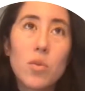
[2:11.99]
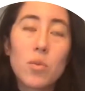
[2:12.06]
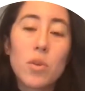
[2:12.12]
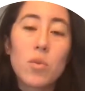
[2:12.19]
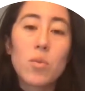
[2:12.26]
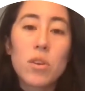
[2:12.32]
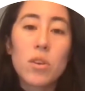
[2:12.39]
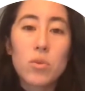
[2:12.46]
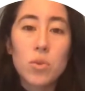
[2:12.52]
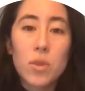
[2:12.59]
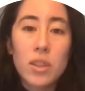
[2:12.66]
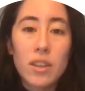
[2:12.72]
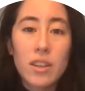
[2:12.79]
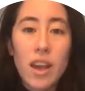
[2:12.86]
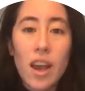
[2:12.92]
we work
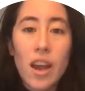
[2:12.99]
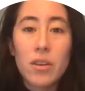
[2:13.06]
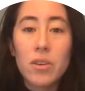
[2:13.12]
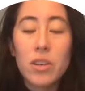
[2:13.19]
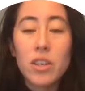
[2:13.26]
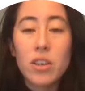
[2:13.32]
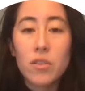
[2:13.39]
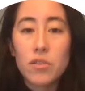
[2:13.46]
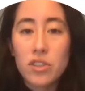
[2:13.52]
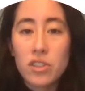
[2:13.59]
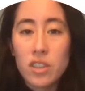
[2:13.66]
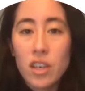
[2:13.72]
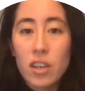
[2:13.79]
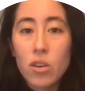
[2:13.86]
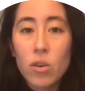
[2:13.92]
with an array of
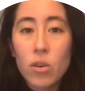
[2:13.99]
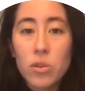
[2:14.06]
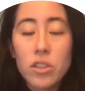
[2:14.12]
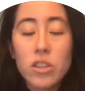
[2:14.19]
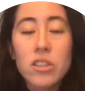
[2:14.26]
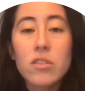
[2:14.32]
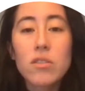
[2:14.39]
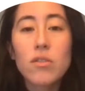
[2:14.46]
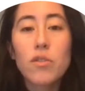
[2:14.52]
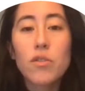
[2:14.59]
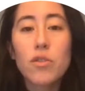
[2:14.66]
stakeholders,